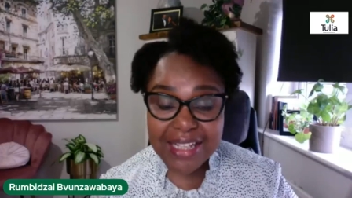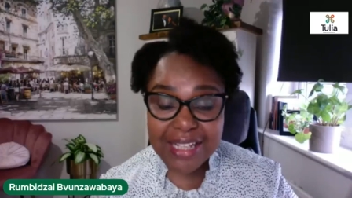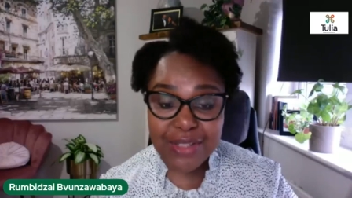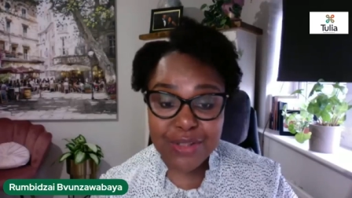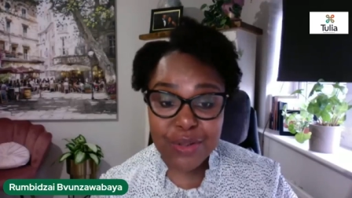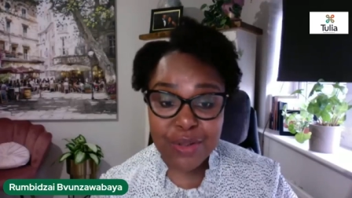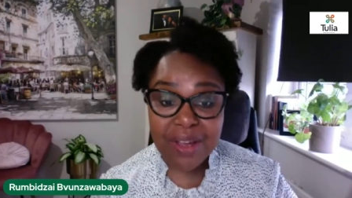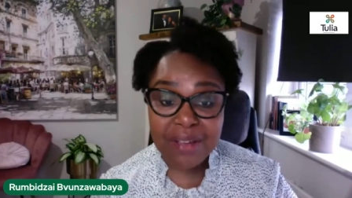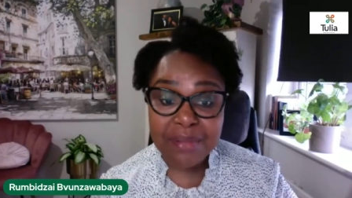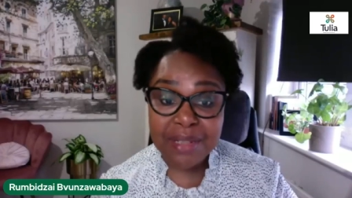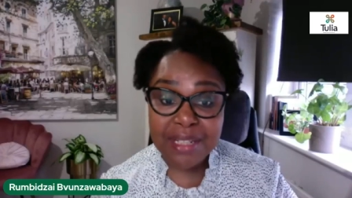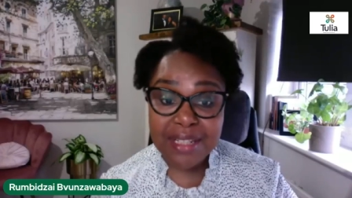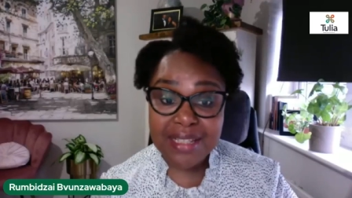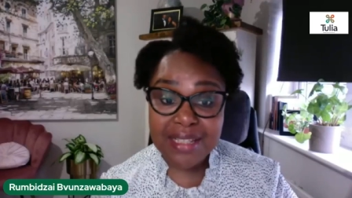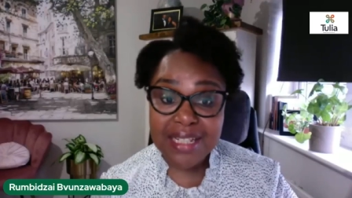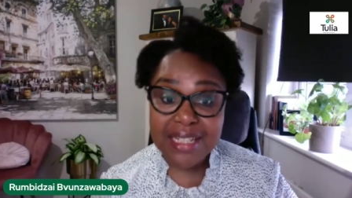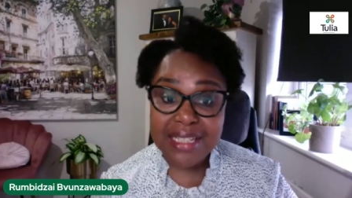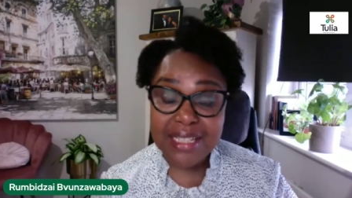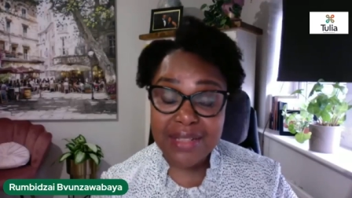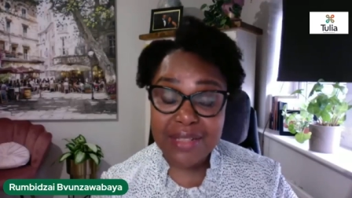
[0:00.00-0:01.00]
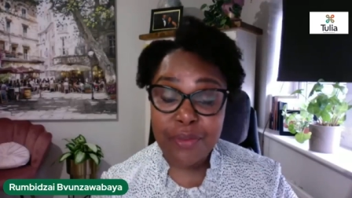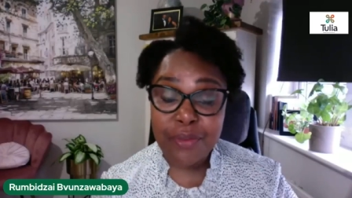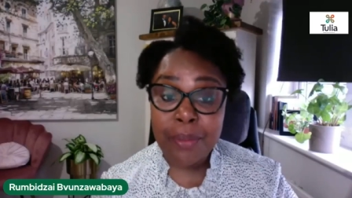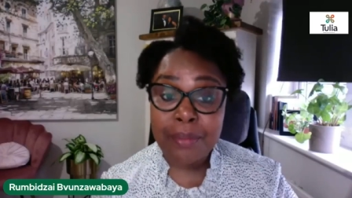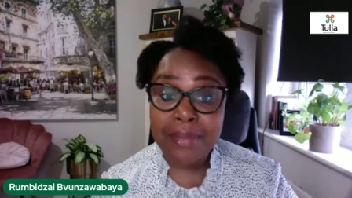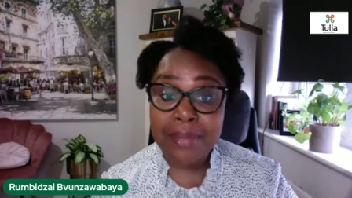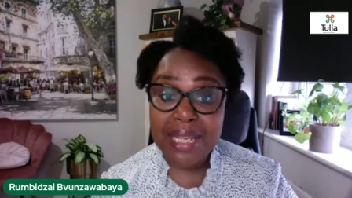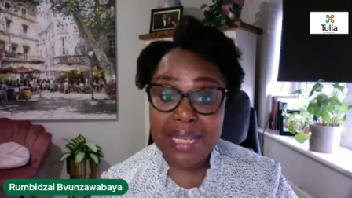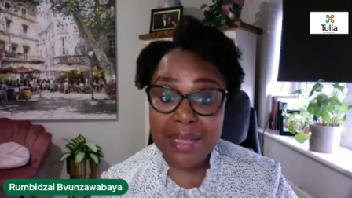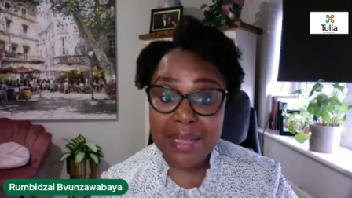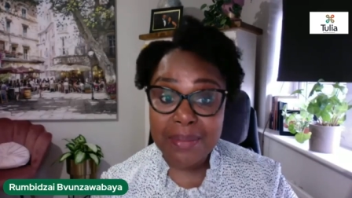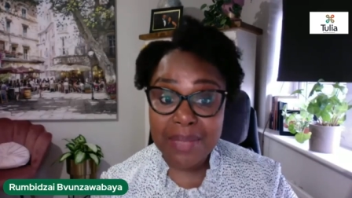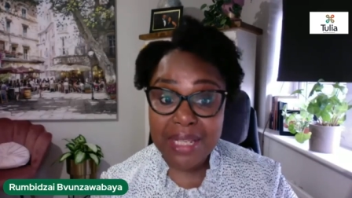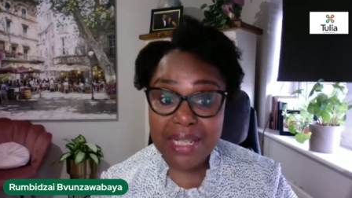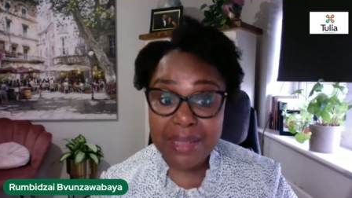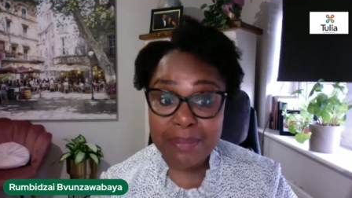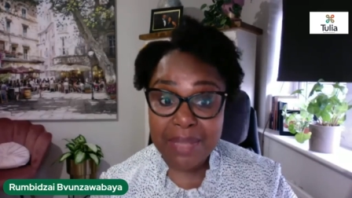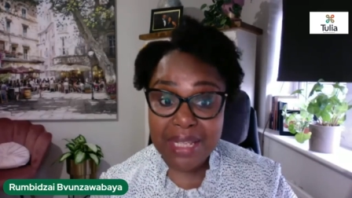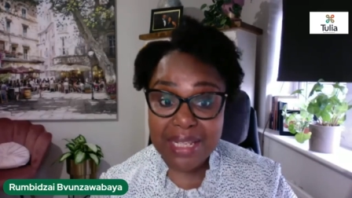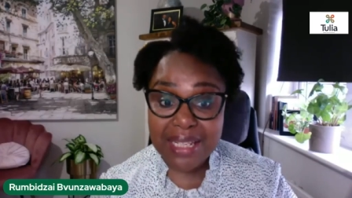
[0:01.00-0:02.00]
So I've been a solicitor for many, many,
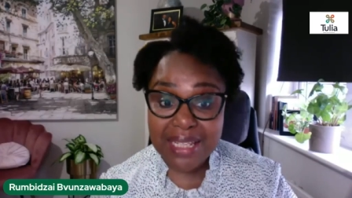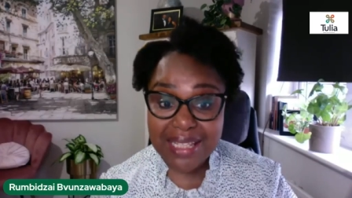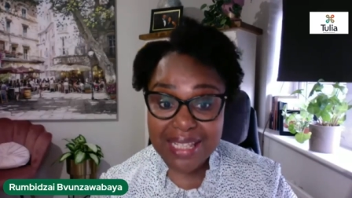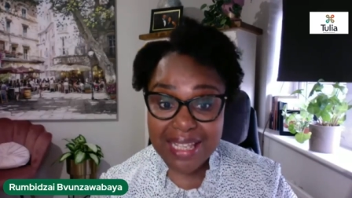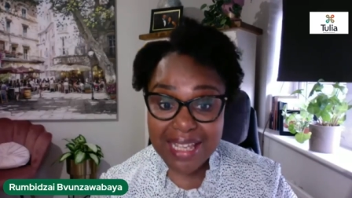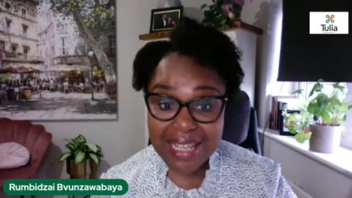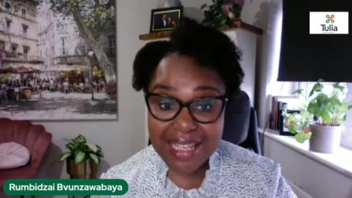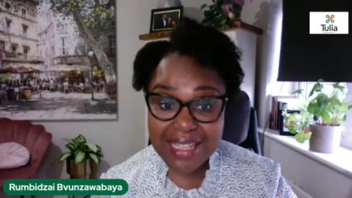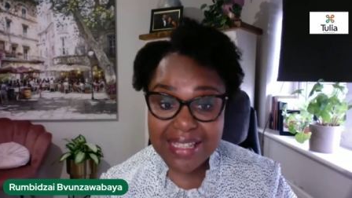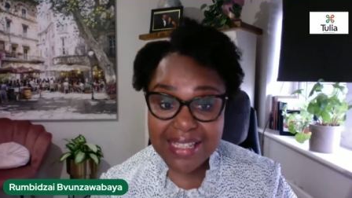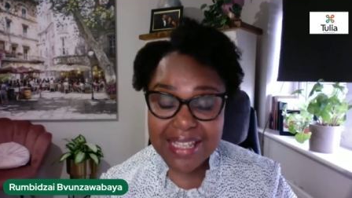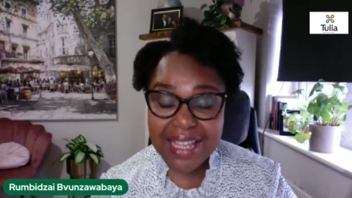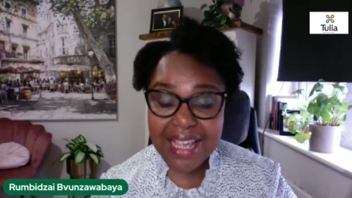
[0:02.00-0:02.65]
many years.